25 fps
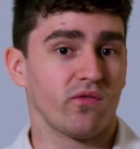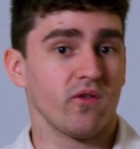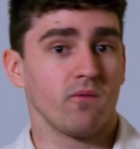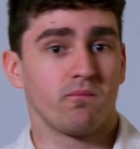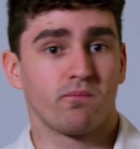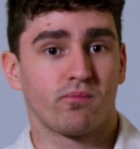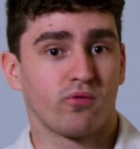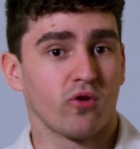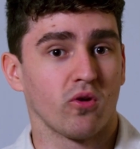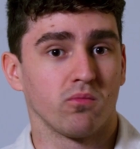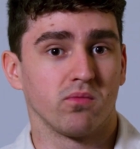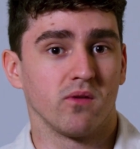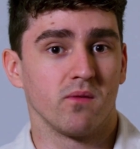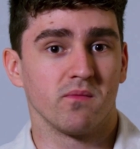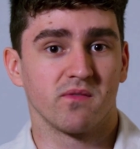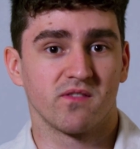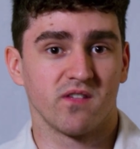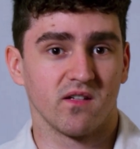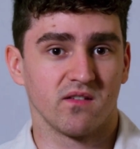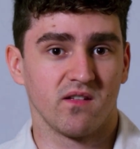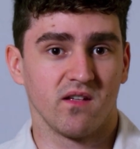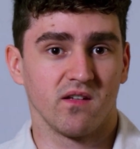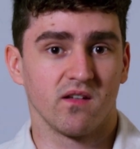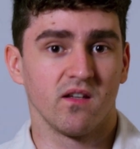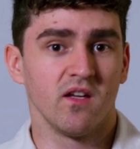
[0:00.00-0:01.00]
the problem
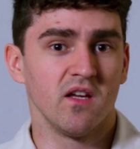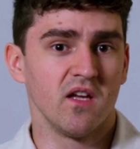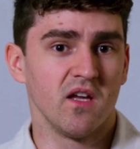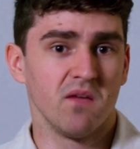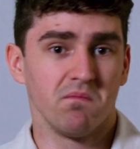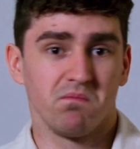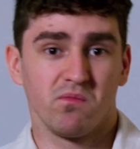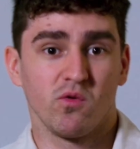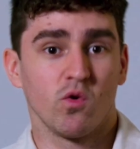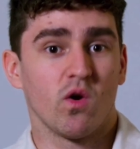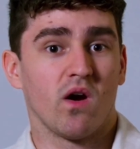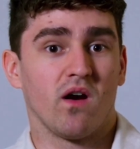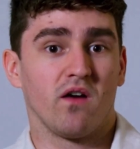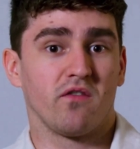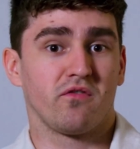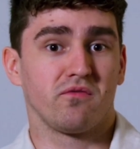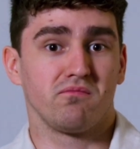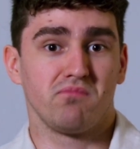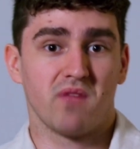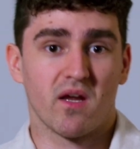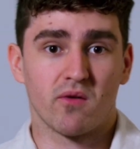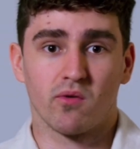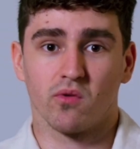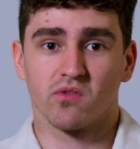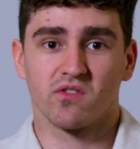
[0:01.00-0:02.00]
setting you have
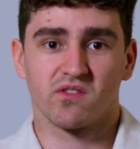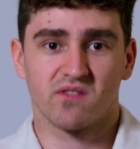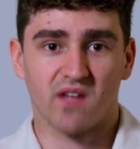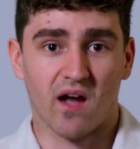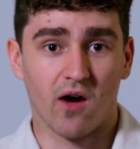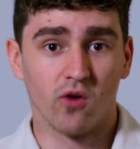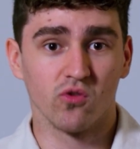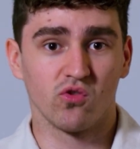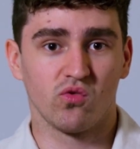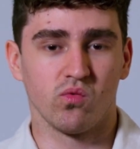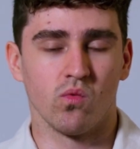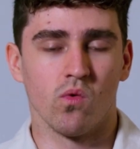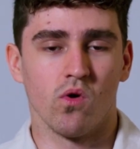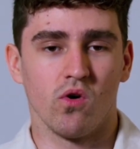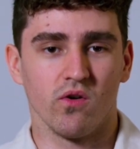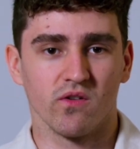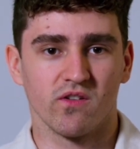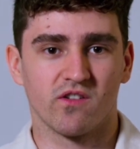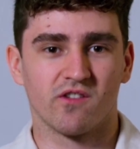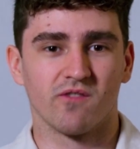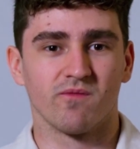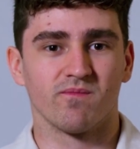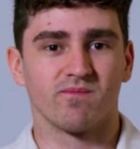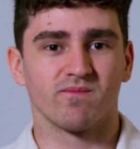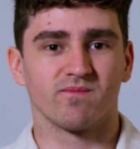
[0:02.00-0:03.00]
narrowed down
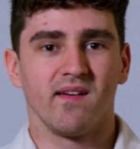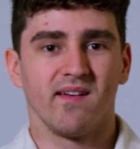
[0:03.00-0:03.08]
towards.